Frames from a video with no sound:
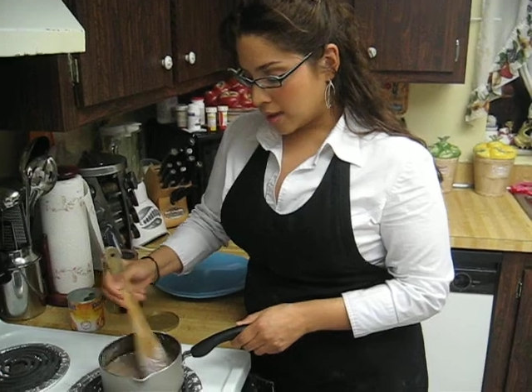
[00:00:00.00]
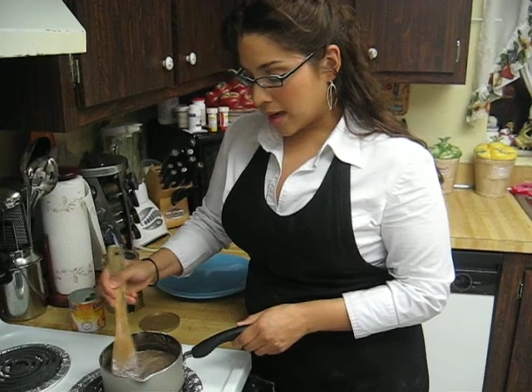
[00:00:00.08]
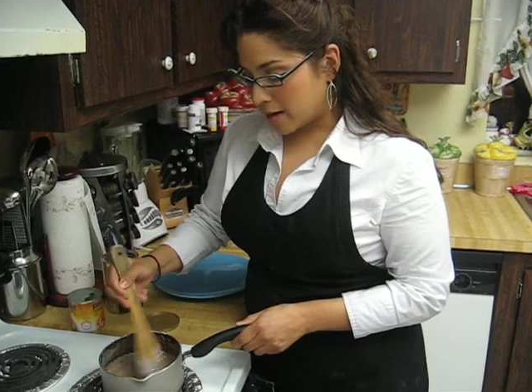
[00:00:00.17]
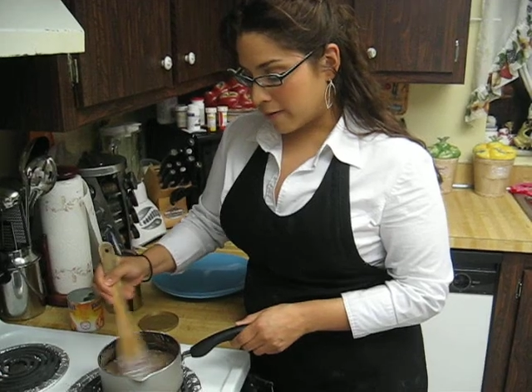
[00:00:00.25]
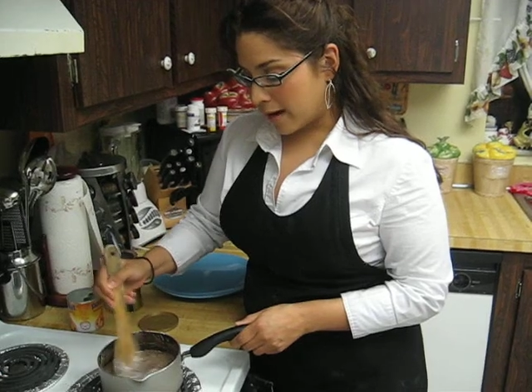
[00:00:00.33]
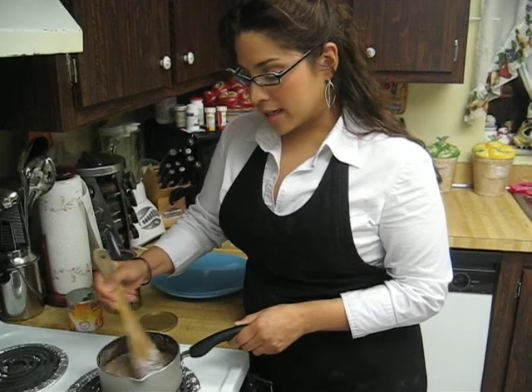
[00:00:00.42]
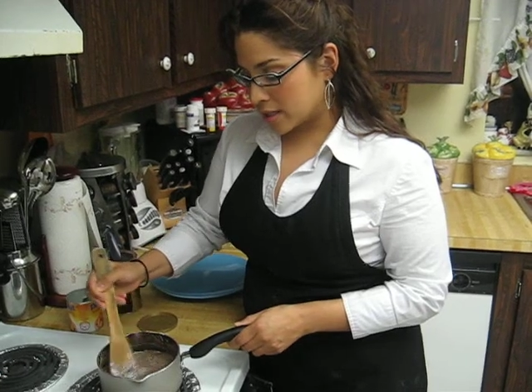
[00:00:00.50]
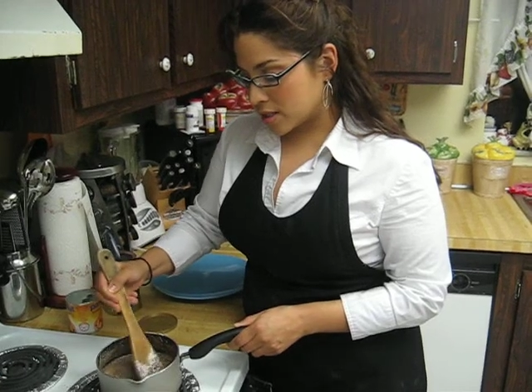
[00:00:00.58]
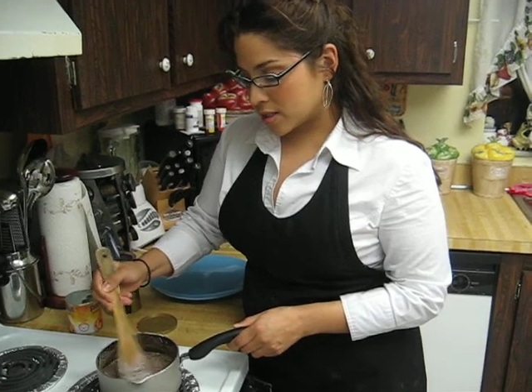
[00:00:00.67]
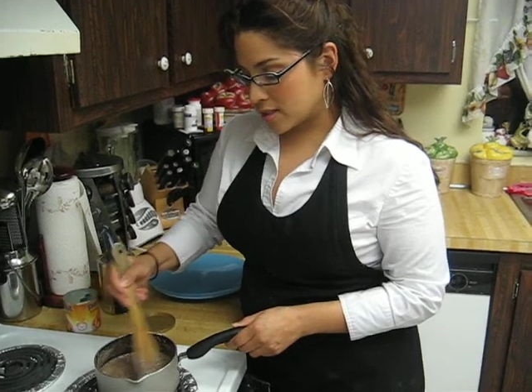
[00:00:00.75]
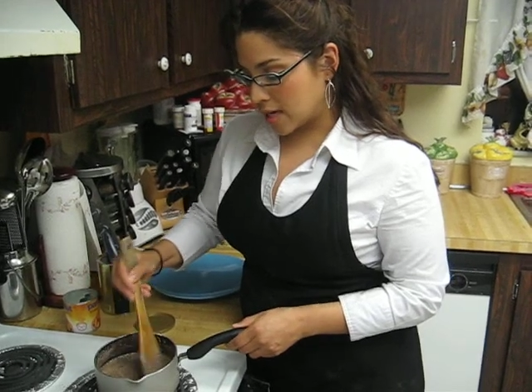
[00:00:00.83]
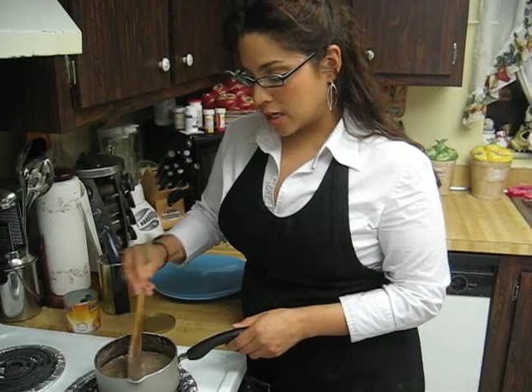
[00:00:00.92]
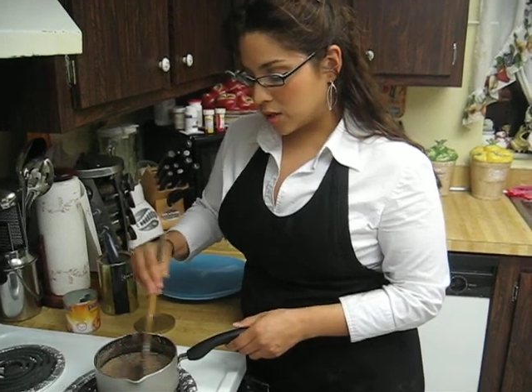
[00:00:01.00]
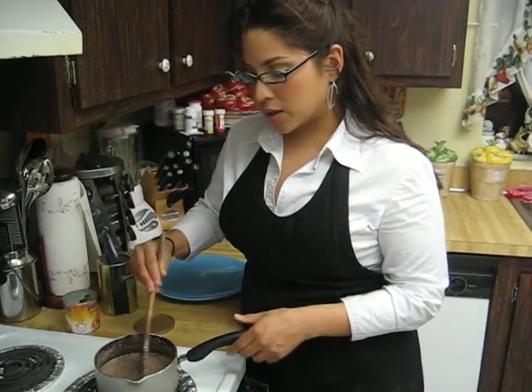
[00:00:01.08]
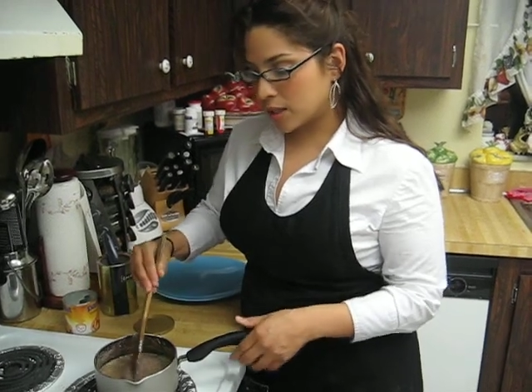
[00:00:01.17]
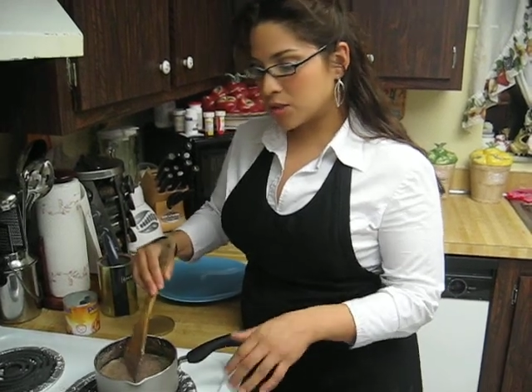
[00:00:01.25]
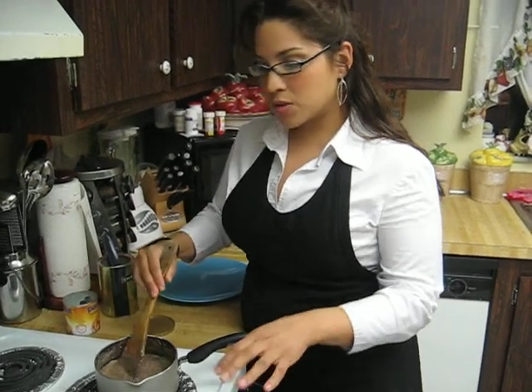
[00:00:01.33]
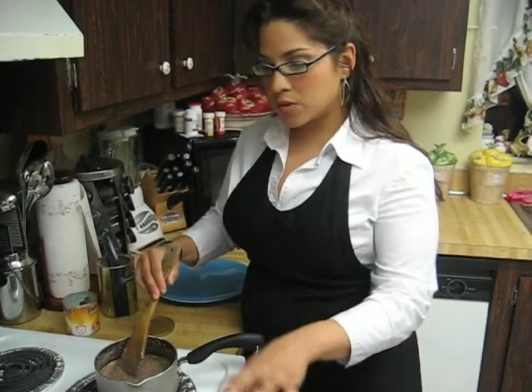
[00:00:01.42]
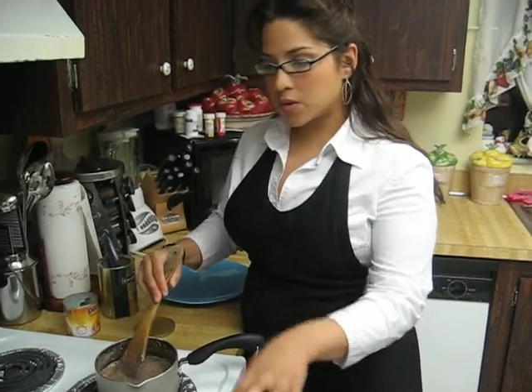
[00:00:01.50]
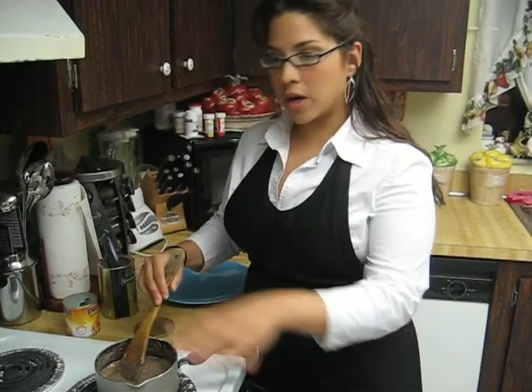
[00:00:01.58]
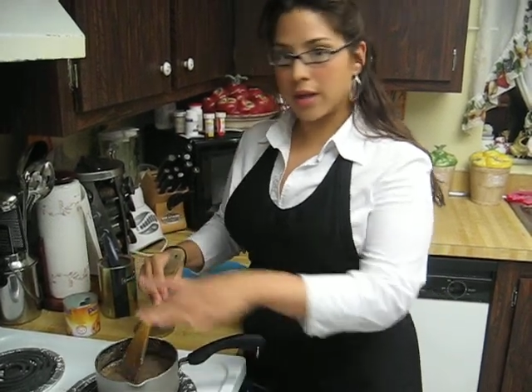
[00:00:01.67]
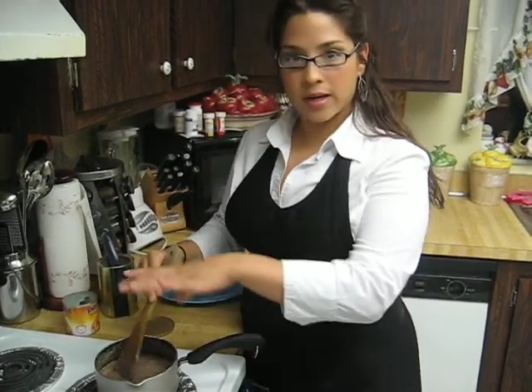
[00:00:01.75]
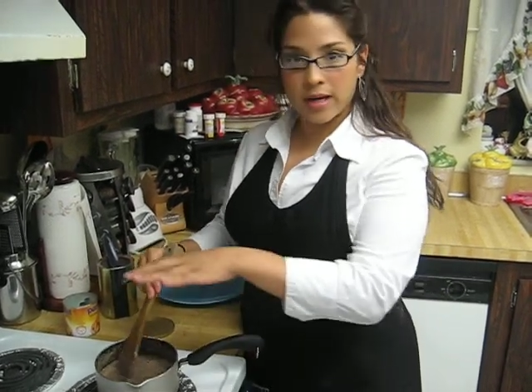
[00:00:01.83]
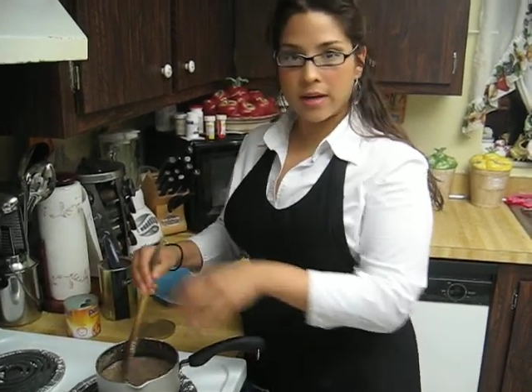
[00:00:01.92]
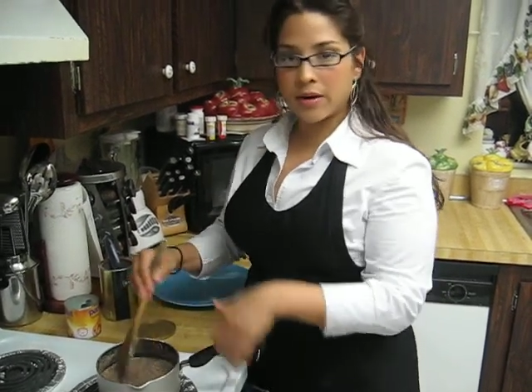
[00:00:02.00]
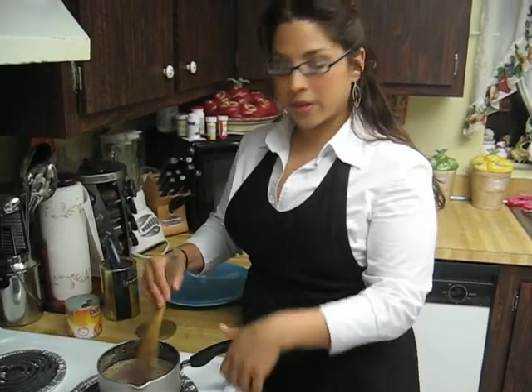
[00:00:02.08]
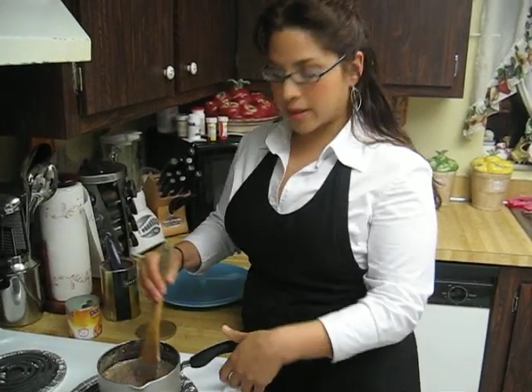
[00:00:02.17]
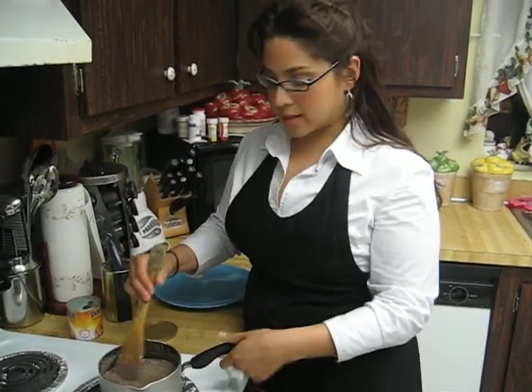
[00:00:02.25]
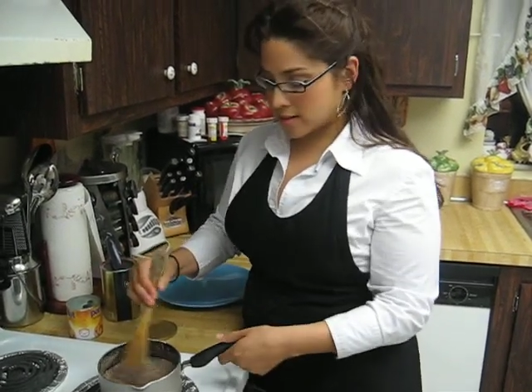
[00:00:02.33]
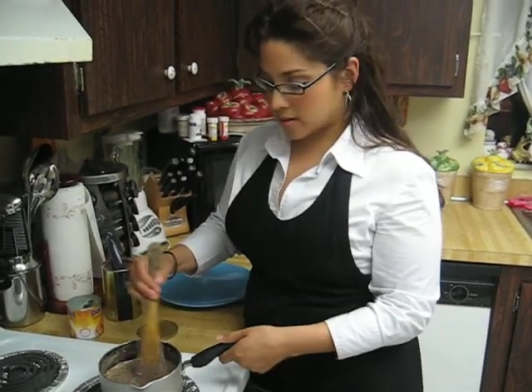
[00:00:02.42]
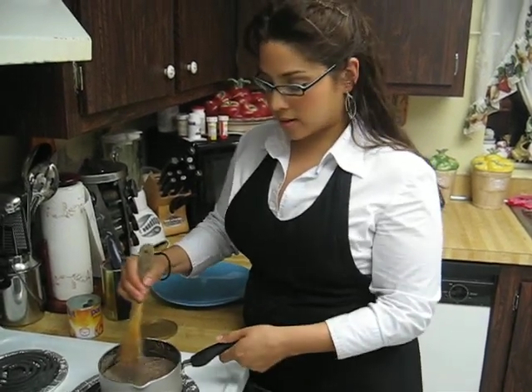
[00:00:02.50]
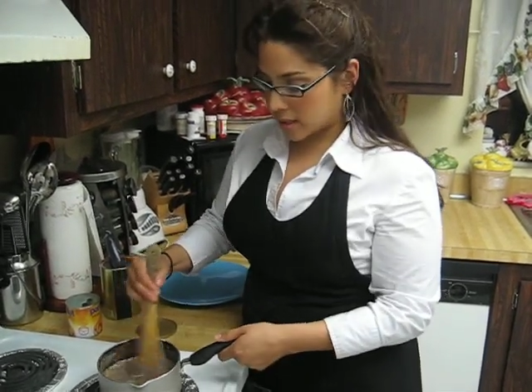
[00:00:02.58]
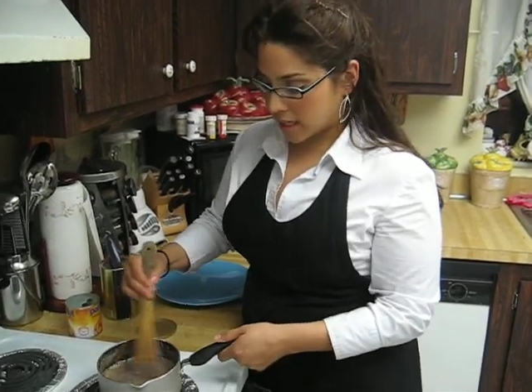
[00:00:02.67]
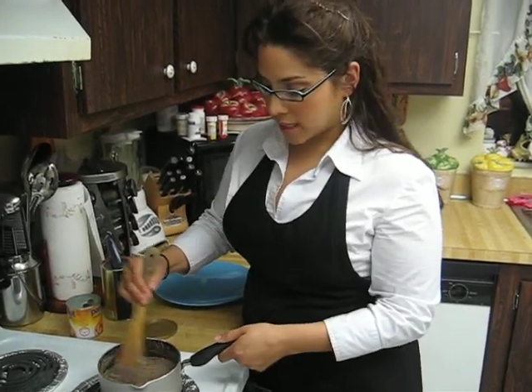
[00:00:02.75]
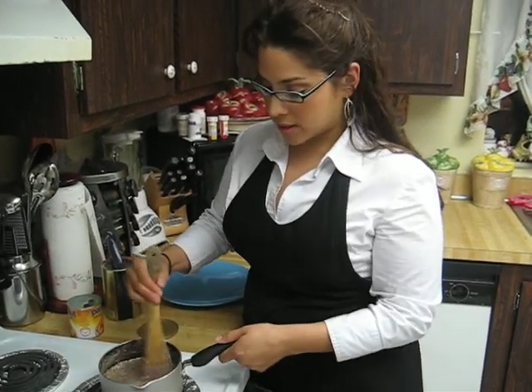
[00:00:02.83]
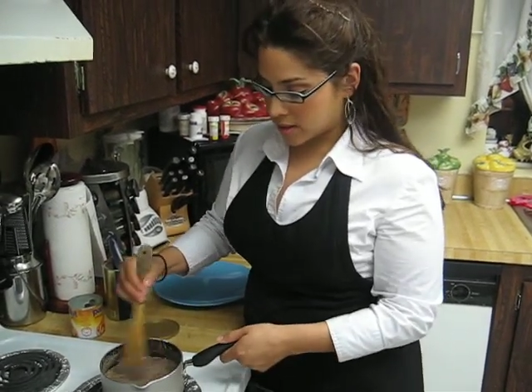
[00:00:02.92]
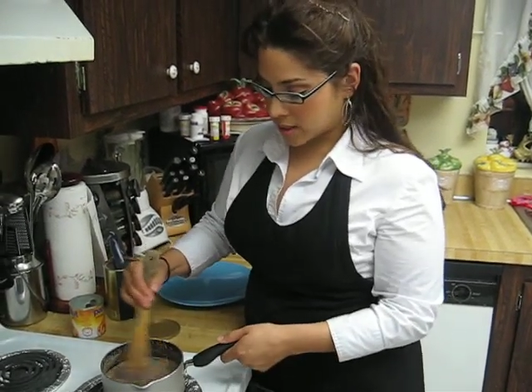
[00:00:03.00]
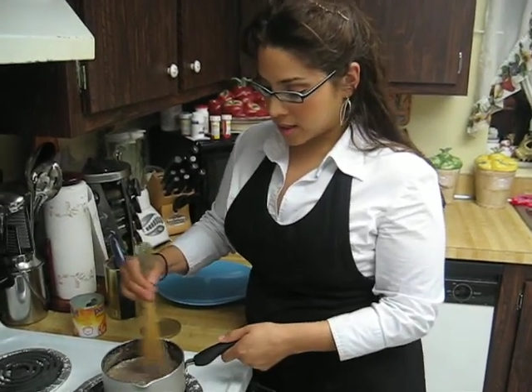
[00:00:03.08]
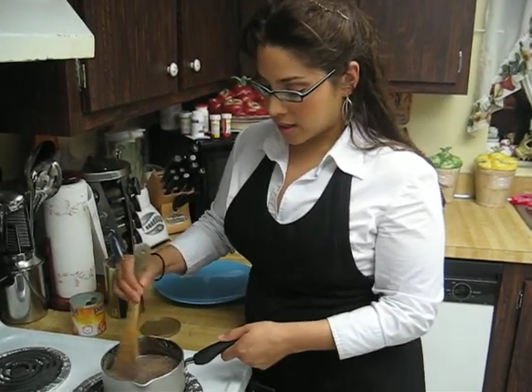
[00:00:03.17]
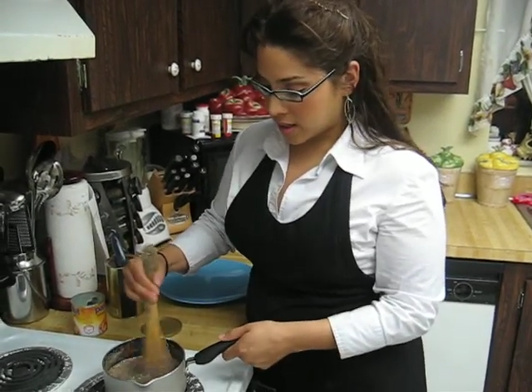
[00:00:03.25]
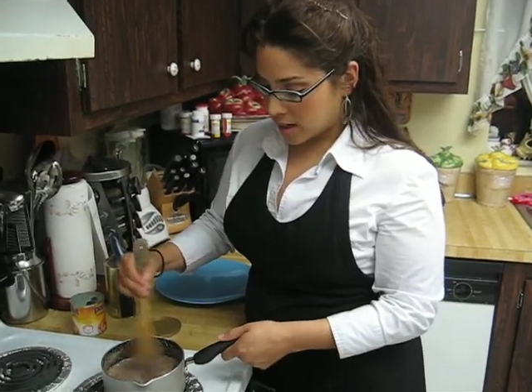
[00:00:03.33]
advantage is that you can do other little things around the kitchen,